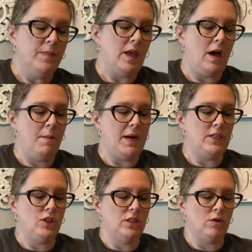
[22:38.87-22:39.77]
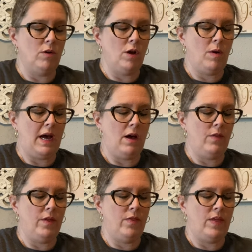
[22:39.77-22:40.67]
um, I just don't know how
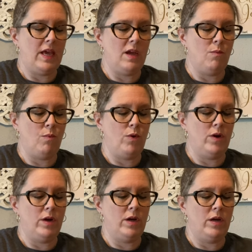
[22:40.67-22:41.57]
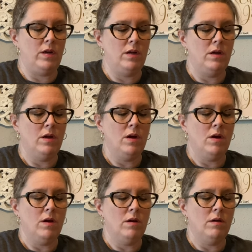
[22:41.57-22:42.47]
that they would
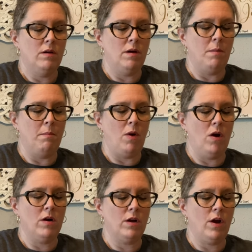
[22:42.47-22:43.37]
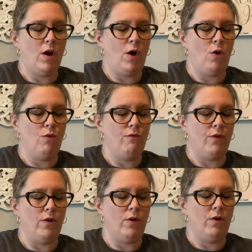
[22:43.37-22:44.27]
mark
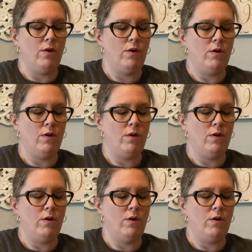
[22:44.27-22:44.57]
over